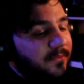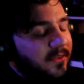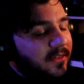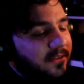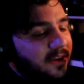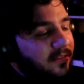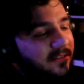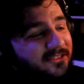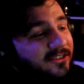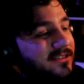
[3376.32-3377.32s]

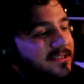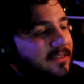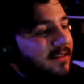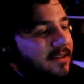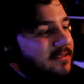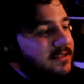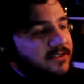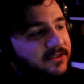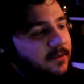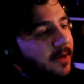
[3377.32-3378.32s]
It's just, the thing is, he's
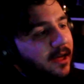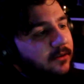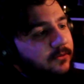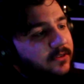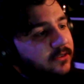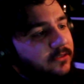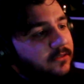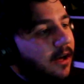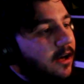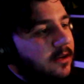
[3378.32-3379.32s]
just a man of his
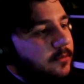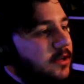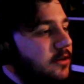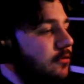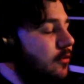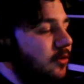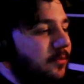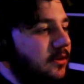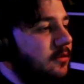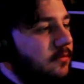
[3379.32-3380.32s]
time. He grew up
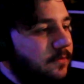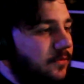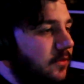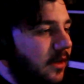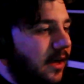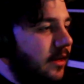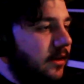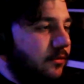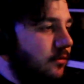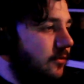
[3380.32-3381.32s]
in that
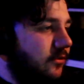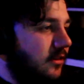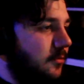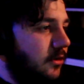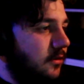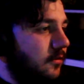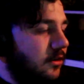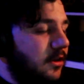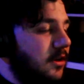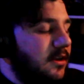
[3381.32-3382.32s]
era of cinema, and
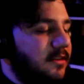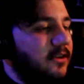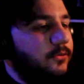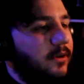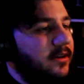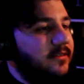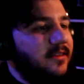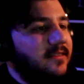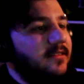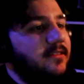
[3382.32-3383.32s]
that's why he
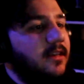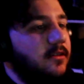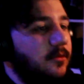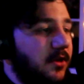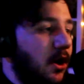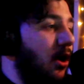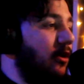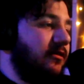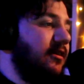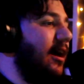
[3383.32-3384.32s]
says these things. And
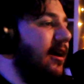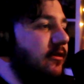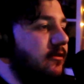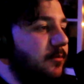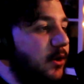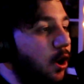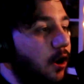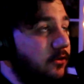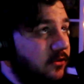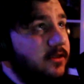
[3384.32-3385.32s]
because he's
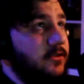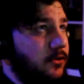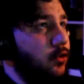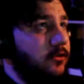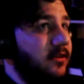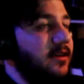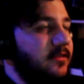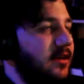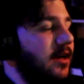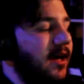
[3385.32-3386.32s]
Scorsese,
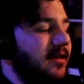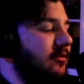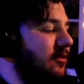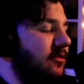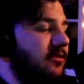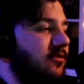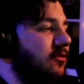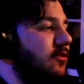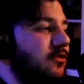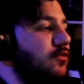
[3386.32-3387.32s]
he has this
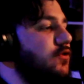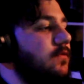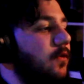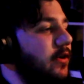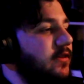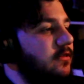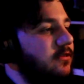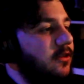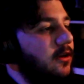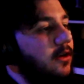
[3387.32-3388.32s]
huge voice
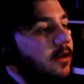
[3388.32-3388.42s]
that